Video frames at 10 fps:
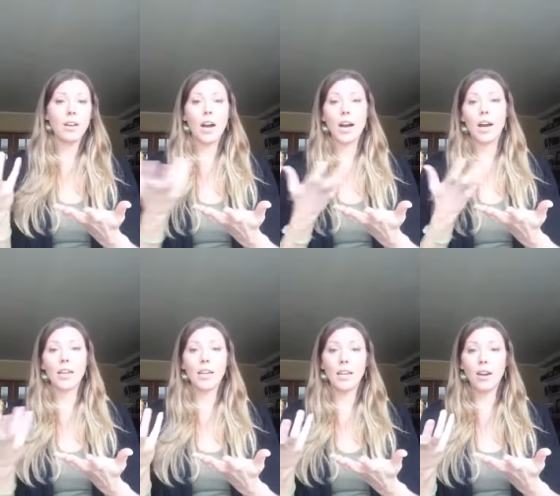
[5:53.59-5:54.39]
uh,
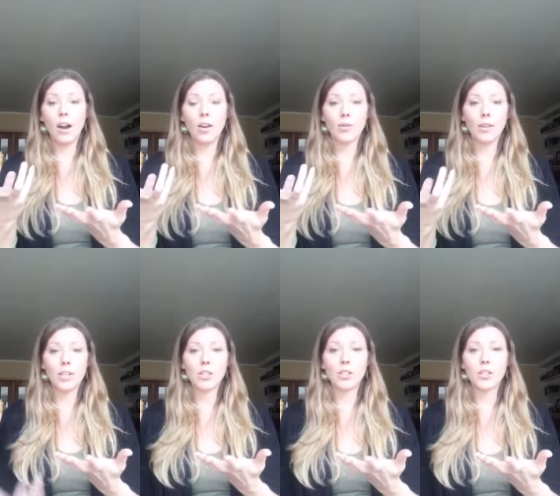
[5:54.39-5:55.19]
in our
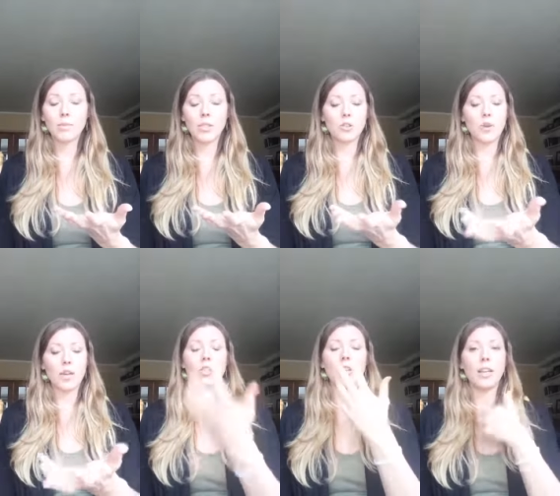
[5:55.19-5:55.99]
relationship
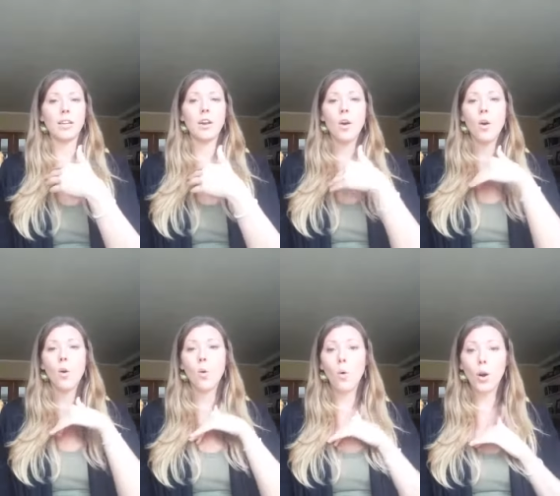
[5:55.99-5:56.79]
situation
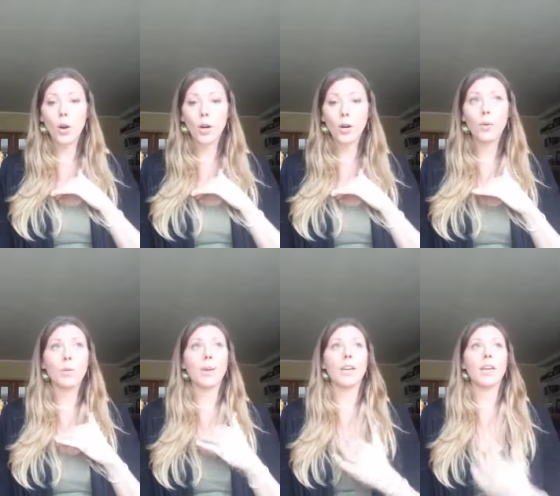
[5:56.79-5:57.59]
or
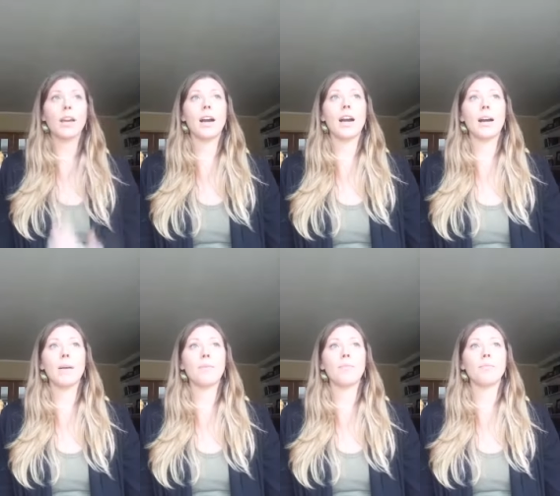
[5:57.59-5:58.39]
we
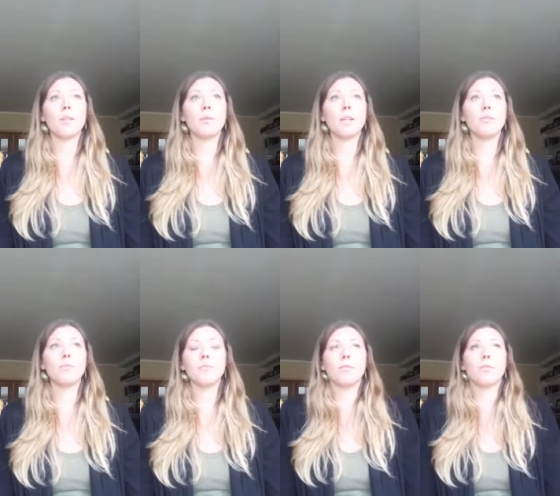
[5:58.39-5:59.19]
um, we
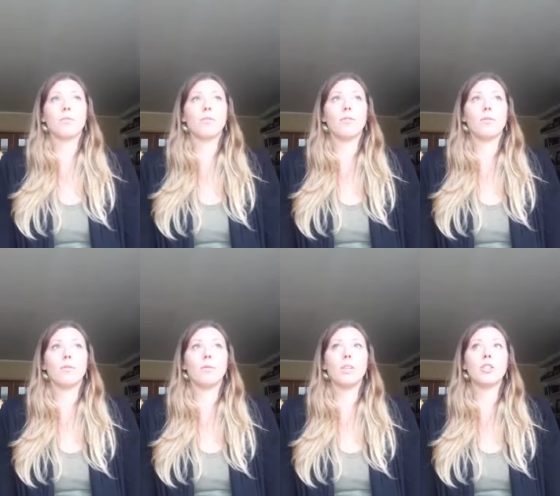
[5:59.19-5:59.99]

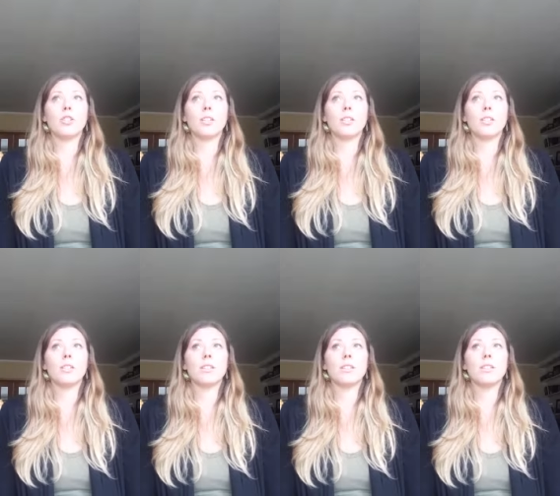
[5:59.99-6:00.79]
we
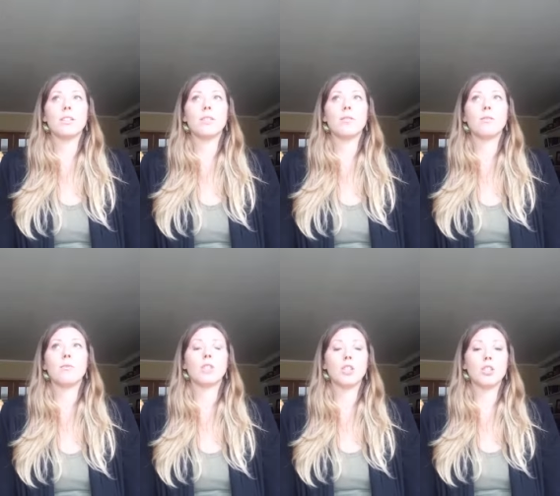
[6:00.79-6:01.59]
just
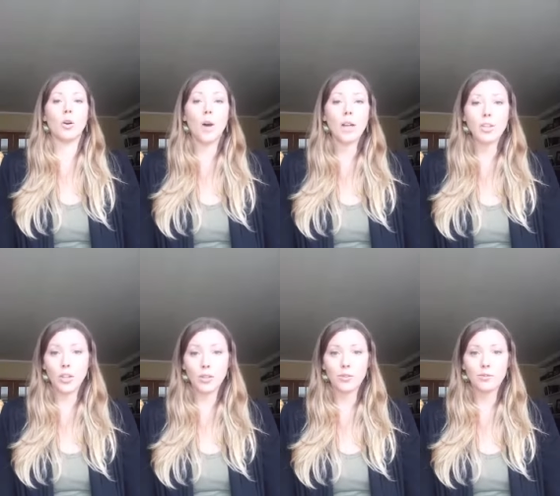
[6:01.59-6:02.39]
we just don't want
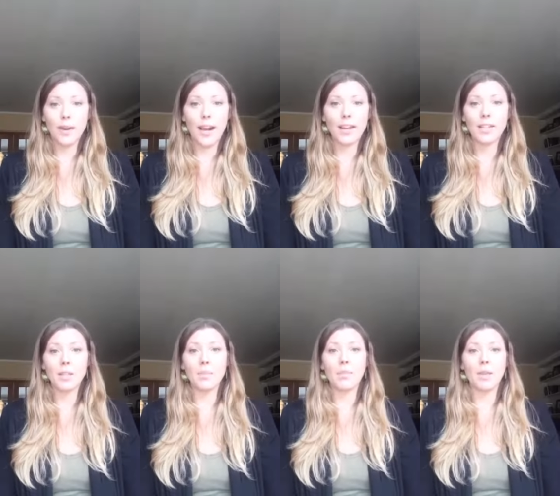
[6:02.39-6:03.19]
to right it's
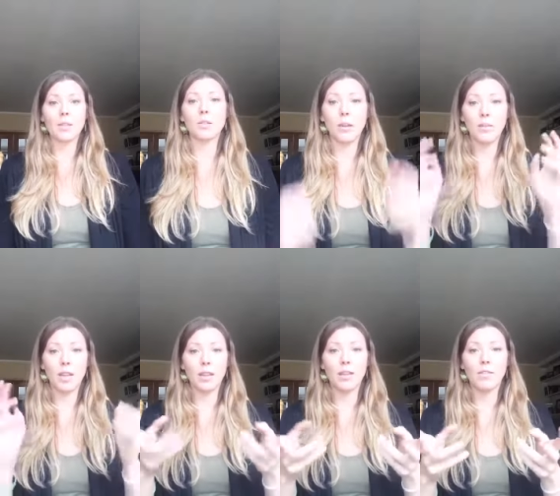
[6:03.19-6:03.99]
a it's
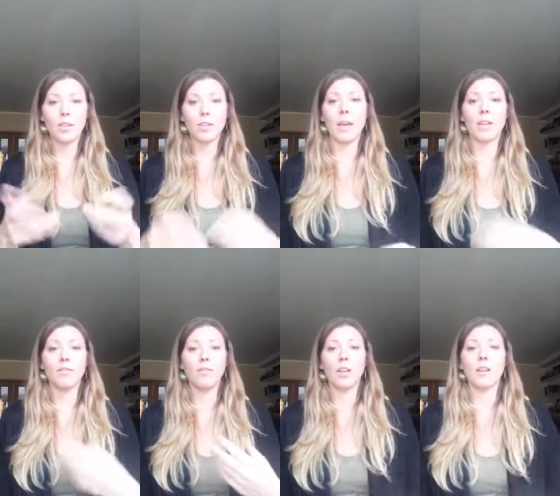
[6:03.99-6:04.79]
something that feels
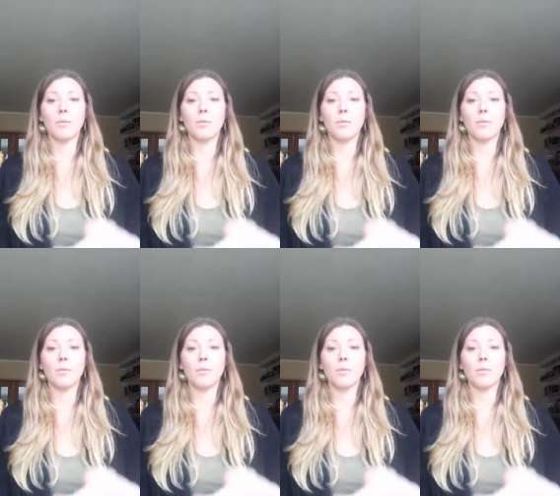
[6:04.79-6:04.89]
painful and